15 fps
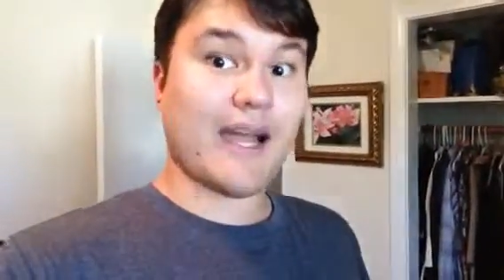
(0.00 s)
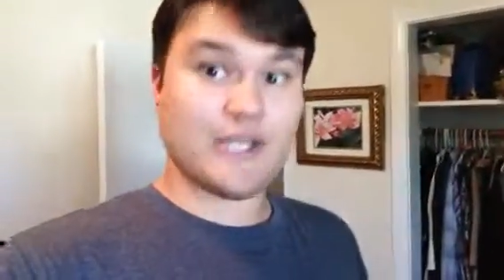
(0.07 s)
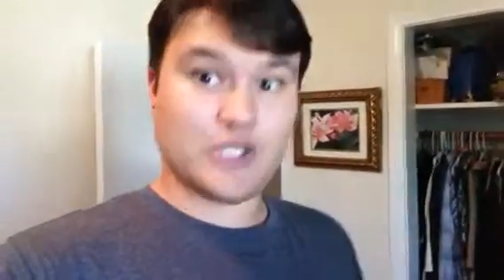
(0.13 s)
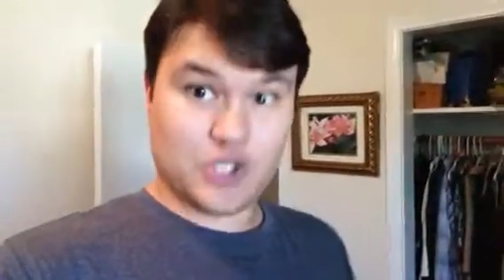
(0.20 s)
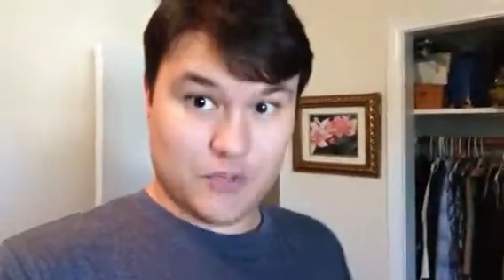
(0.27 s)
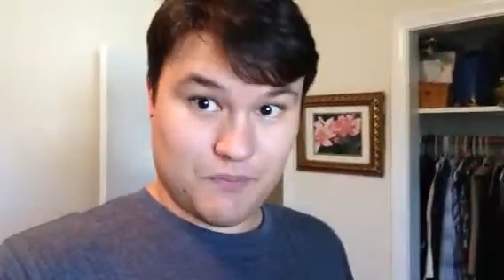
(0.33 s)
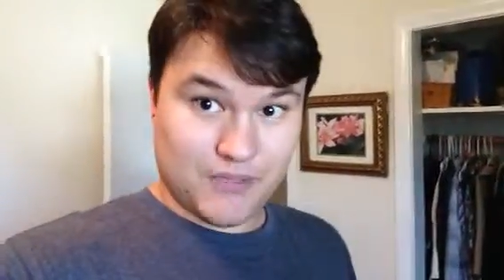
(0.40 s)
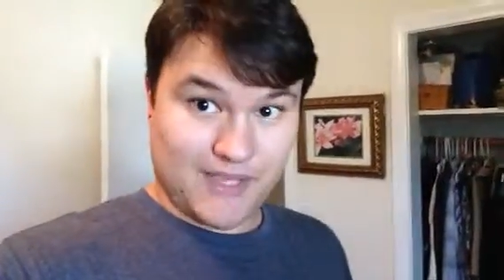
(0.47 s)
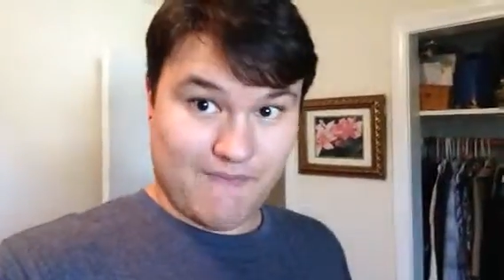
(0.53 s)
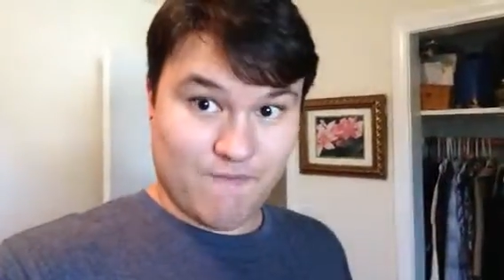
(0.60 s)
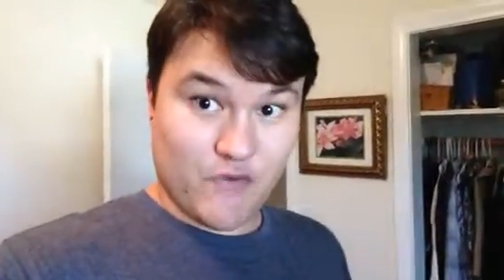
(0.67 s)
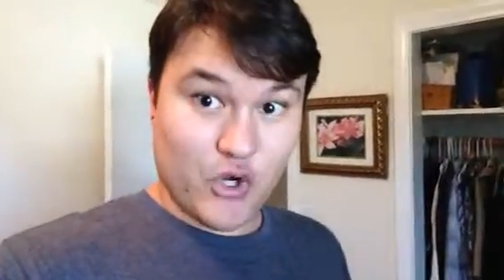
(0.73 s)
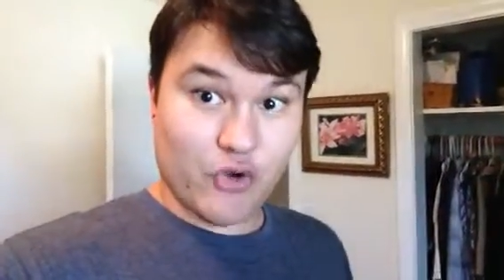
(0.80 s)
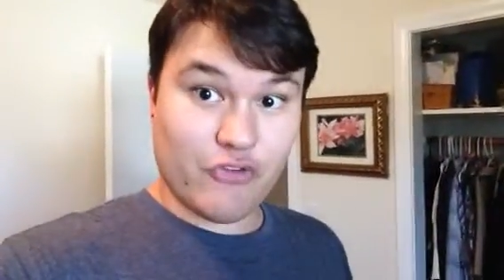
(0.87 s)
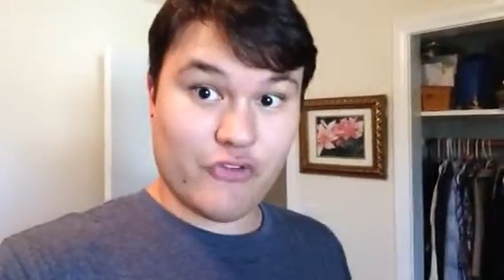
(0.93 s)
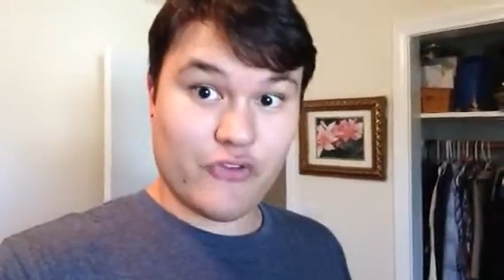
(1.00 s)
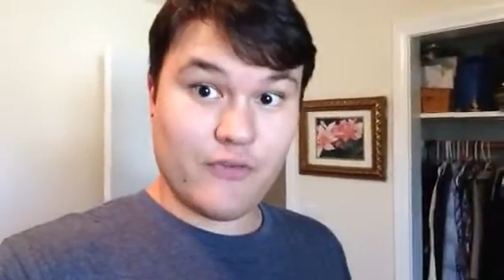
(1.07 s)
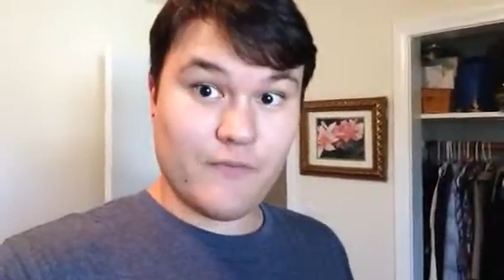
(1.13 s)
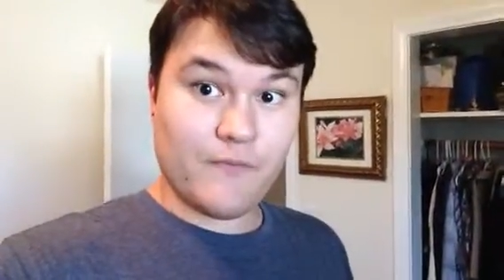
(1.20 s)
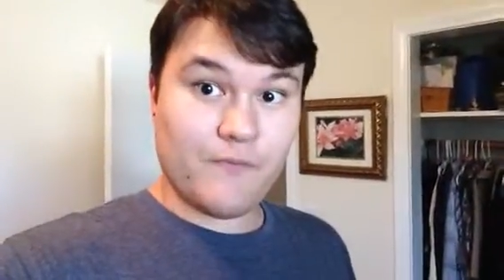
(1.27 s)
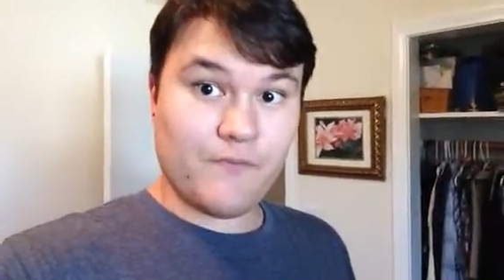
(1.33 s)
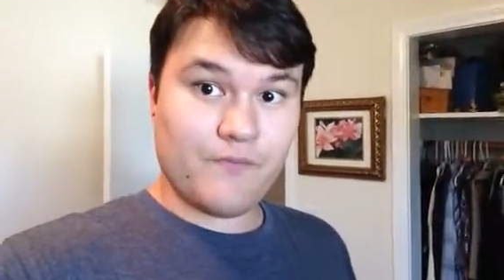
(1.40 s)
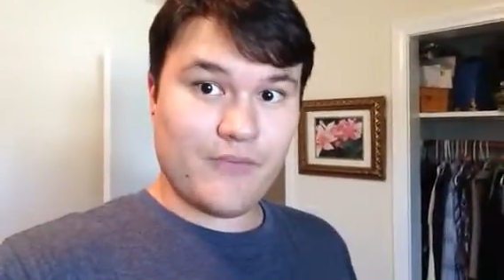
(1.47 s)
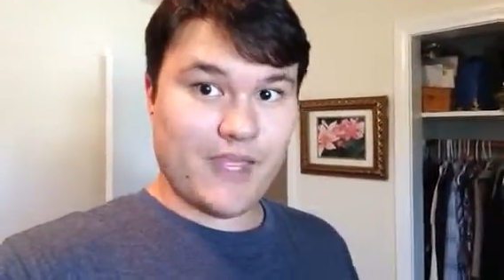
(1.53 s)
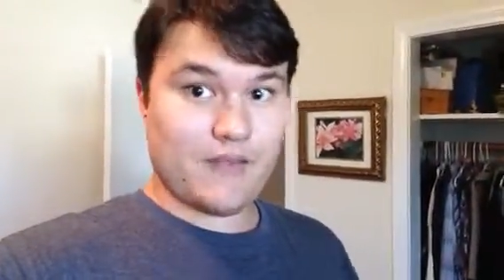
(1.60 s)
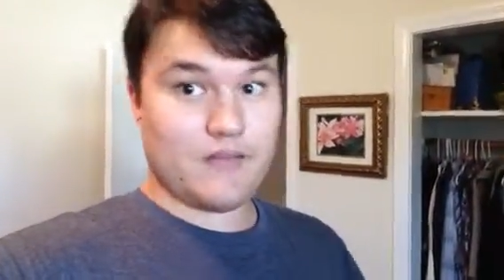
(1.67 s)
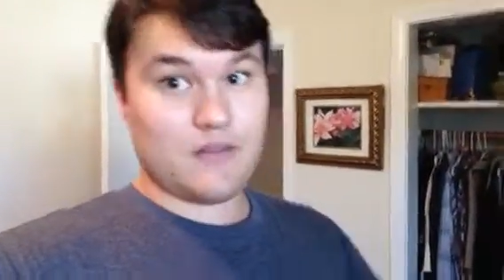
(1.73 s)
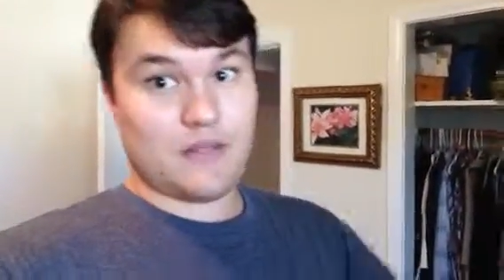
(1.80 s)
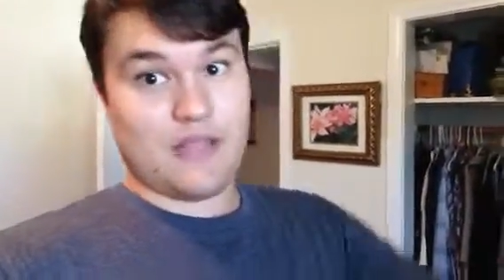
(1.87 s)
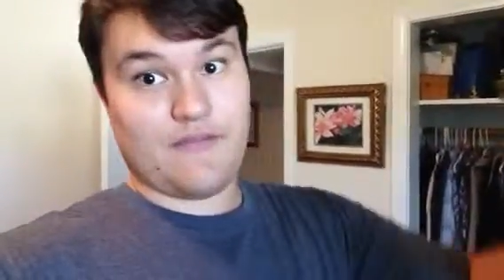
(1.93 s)
I should play first.
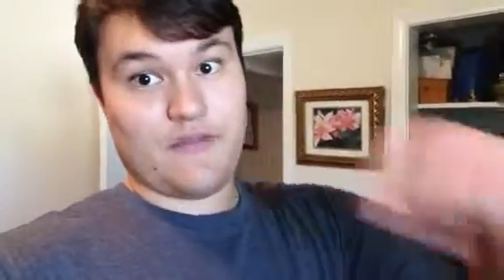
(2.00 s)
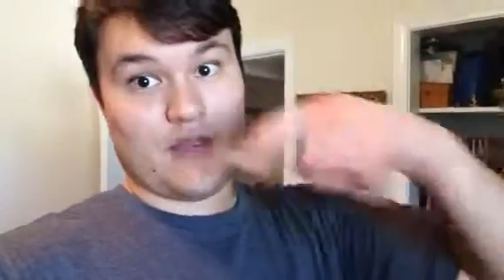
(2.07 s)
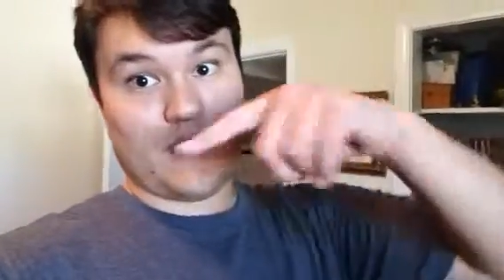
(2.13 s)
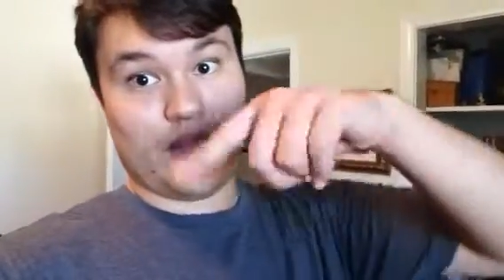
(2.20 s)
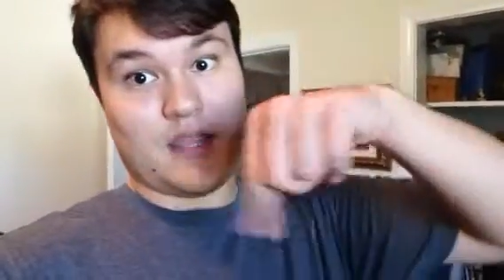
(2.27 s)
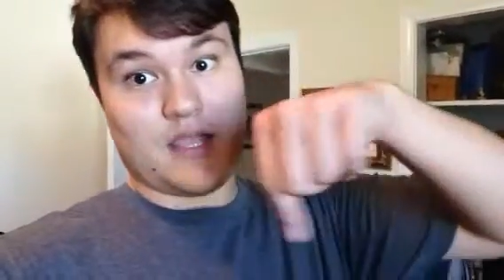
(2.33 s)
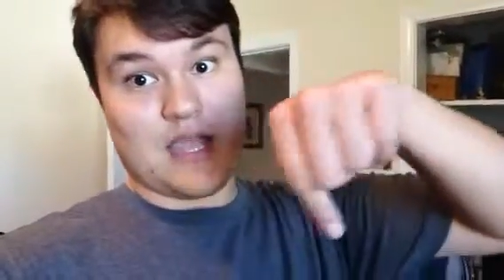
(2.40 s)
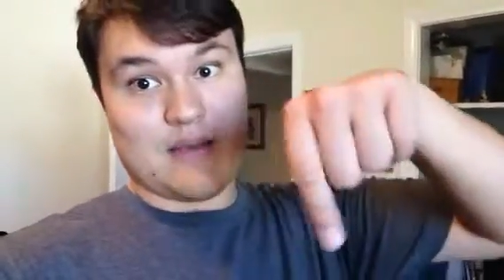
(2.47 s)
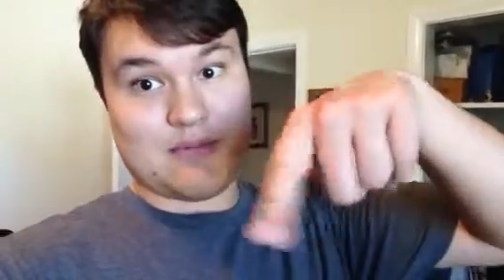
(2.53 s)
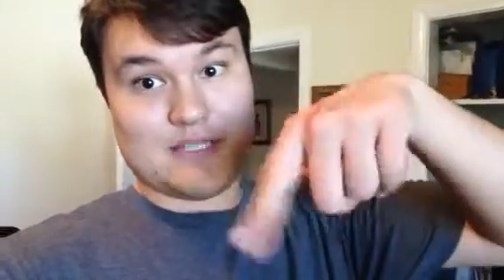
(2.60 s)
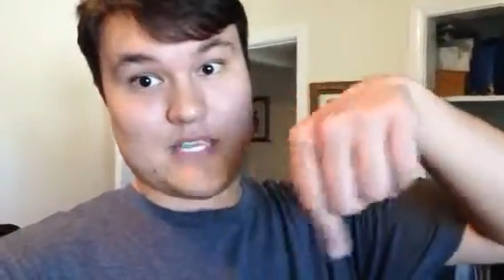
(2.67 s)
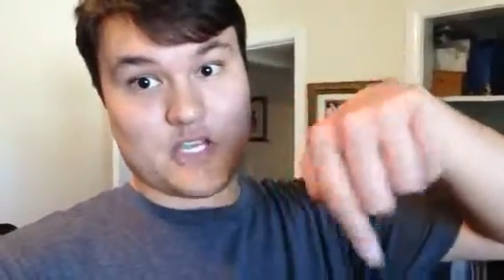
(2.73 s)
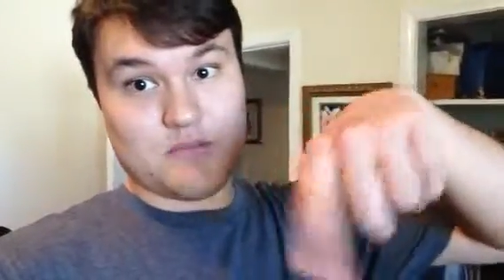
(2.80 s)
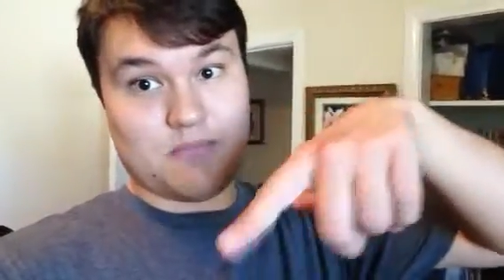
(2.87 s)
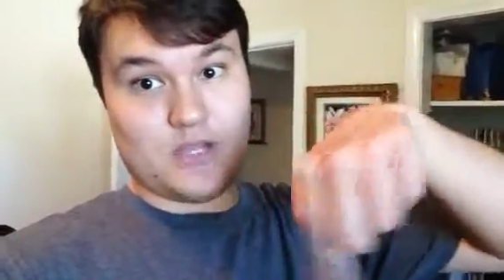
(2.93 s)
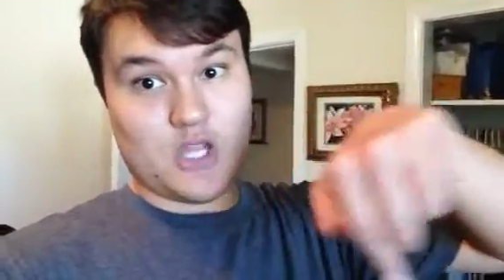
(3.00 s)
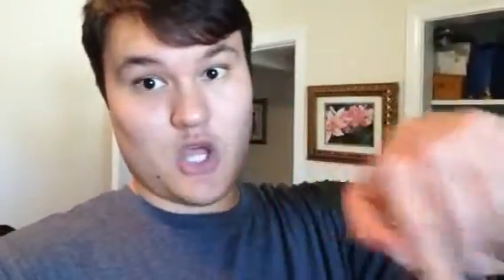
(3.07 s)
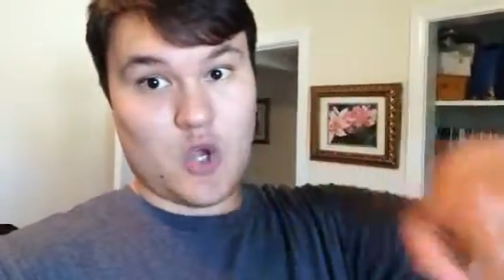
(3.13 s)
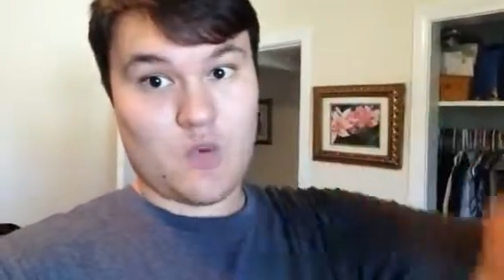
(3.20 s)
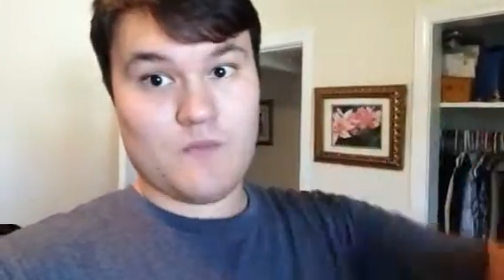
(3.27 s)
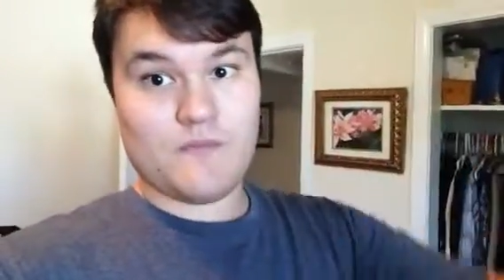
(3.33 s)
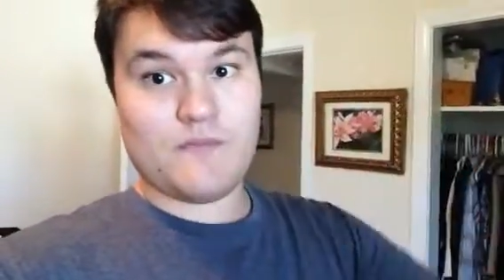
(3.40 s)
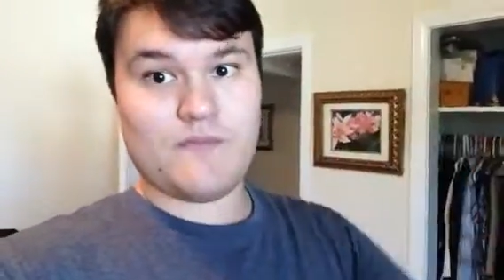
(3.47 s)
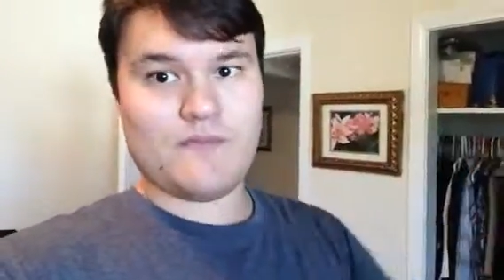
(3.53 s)
Leave it in the comment section below.